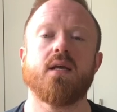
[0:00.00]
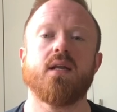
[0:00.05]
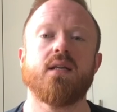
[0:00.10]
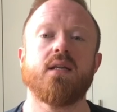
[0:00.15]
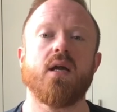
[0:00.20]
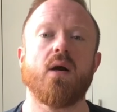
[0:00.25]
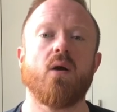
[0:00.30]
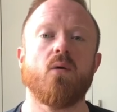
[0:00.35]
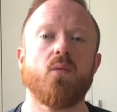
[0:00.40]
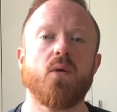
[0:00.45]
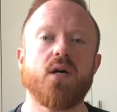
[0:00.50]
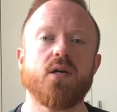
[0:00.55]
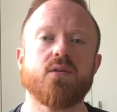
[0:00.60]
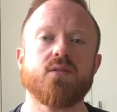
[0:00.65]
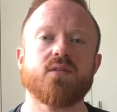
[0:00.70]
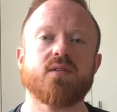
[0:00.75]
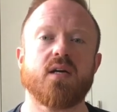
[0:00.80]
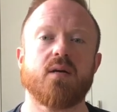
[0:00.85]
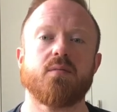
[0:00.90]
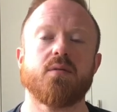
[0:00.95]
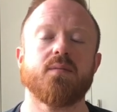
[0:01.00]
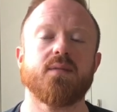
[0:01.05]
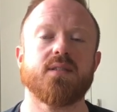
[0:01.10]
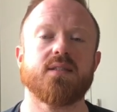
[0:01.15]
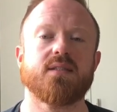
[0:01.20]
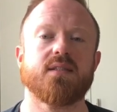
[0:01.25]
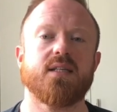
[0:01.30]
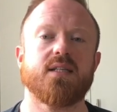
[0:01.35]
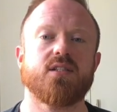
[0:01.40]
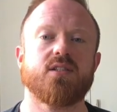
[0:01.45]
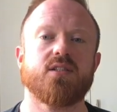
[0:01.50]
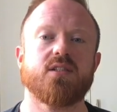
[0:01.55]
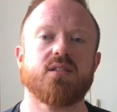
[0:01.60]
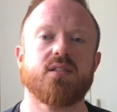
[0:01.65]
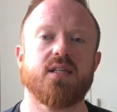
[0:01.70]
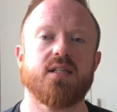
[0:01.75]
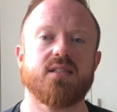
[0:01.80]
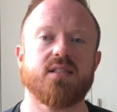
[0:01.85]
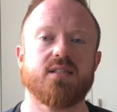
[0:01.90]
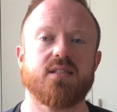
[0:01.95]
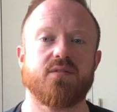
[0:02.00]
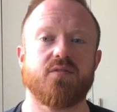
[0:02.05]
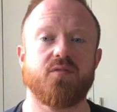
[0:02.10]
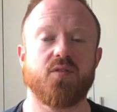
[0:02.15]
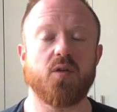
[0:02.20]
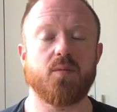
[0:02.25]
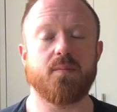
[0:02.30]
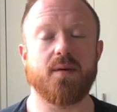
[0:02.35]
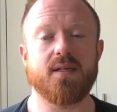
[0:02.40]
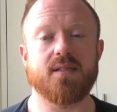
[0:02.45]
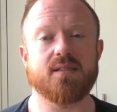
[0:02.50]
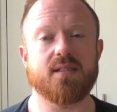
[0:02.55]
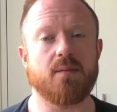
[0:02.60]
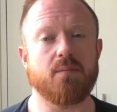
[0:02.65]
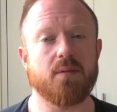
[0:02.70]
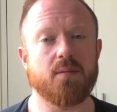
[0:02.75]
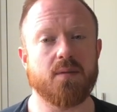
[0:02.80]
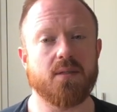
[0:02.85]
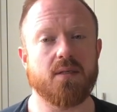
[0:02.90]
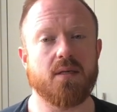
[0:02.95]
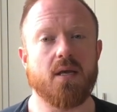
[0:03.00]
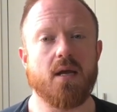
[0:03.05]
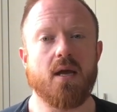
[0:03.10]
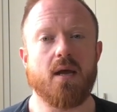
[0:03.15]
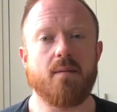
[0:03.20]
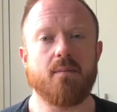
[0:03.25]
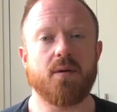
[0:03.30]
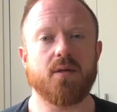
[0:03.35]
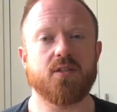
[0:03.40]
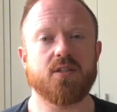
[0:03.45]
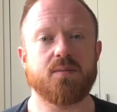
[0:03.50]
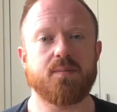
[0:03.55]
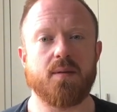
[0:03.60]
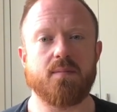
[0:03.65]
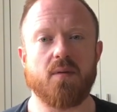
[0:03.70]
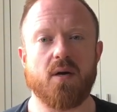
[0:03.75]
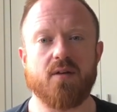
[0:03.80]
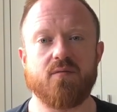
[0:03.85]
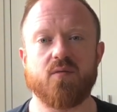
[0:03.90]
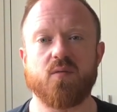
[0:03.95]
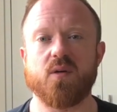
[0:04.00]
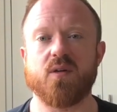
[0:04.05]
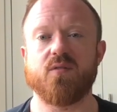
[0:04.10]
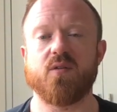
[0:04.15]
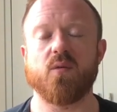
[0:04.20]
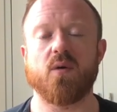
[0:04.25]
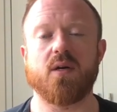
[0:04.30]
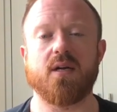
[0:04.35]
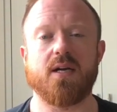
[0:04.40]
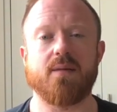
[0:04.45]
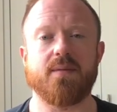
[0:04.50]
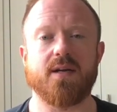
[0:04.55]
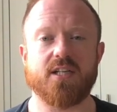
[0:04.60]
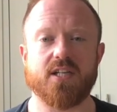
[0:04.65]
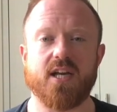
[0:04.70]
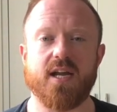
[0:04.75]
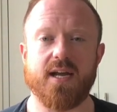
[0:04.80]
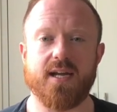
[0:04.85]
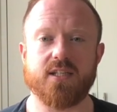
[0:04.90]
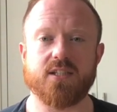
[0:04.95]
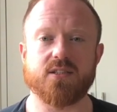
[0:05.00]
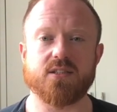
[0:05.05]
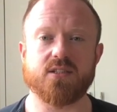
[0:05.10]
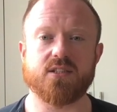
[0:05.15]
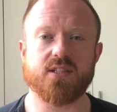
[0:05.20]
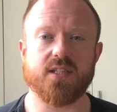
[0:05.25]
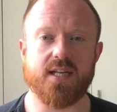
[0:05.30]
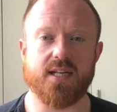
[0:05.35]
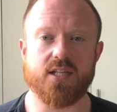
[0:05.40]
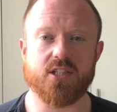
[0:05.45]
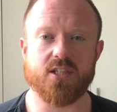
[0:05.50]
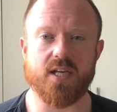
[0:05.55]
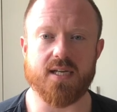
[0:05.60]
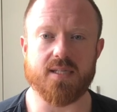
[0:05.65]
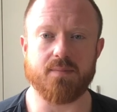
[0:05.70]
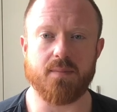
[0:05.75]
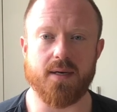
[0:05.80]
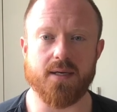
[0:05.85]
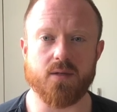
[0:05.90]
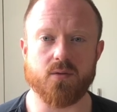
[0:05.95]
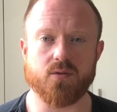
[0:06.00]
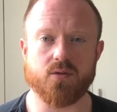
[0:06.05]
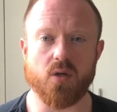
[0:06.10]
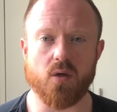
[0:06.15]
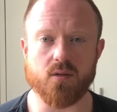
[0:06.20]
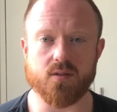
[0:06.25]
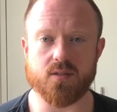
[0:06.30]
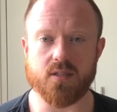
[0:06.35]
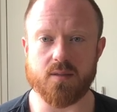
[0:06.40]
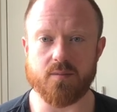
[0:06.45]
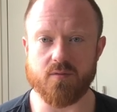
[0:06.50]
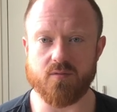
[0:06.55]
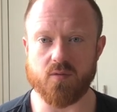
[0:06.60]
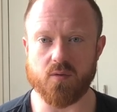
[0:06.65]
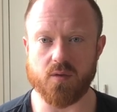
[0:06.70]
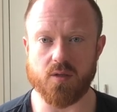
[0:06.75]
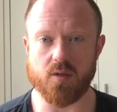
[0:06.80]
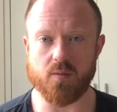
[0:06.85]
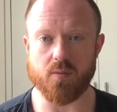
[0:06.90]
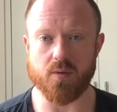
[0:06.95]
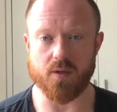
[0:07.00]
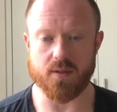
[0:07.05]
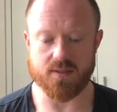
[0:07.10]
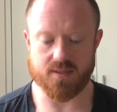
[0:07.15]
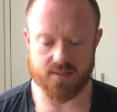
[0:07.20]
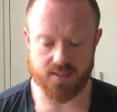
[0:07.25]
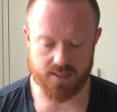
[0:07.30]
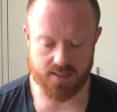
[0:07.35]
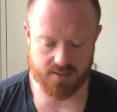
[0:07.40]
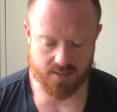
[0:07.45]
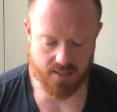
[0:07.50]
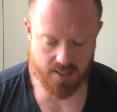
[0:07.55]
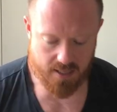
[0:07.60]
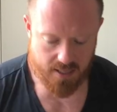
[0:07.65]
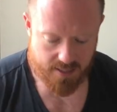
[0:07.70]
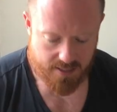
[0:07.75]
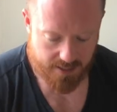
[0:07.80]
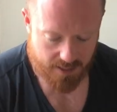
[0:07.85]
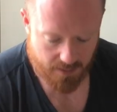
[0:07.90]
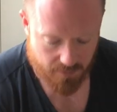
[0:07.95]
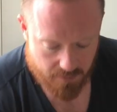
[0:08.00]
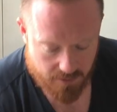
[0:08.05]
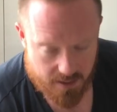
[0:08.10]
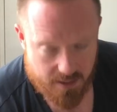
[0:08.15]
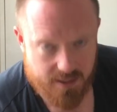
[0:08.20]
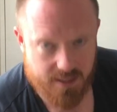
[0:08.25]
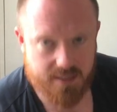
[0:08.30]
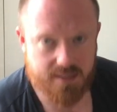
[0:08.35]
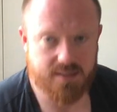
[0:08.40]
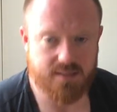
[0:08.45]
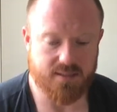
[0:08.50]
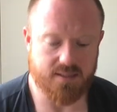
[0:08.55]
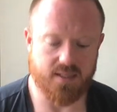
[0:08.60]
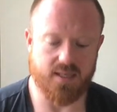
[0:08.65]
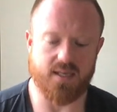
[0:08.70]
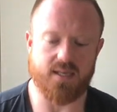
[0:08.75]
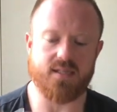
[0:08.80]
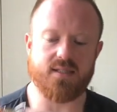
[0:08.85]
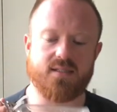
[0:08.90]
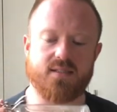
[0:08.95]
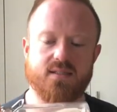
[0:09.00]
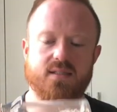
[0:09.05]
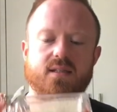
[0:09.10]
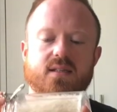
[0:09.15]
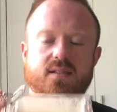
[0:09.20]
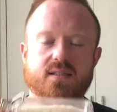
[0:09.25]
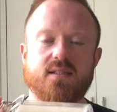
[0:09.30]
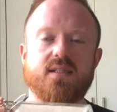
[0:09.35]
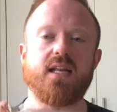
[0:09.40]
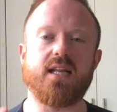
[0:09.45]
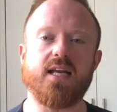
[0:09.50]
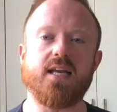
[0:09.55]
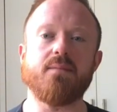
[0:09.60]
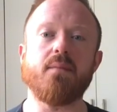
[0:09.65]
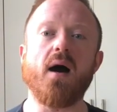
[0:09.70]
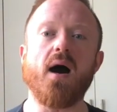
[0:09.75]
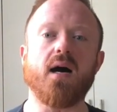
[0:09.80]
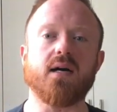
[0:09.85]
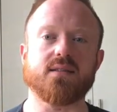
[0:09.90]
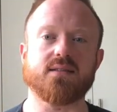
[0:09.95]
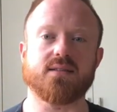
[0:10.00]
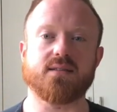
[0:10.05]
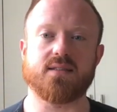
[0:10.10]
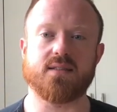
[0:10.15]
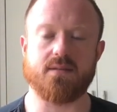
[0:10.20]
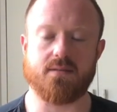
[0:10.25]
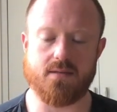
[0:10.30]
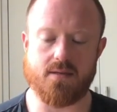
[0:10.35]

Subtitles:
Now, a word on supplements is this is a food-based supplement, but just be mindful if you're on any medications to get it checked by your doctor before you proceed. Now, this is psyllium husk.